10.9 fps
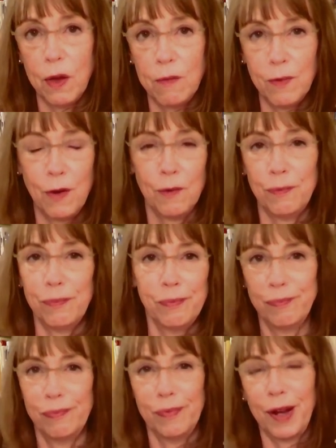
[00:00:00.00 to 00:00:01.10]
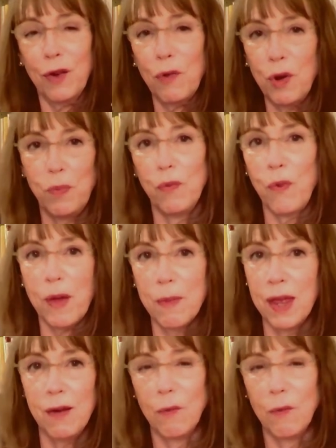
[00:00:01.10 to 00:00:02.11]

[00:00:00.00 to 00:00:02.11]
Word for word: uh, you know, like a group of women,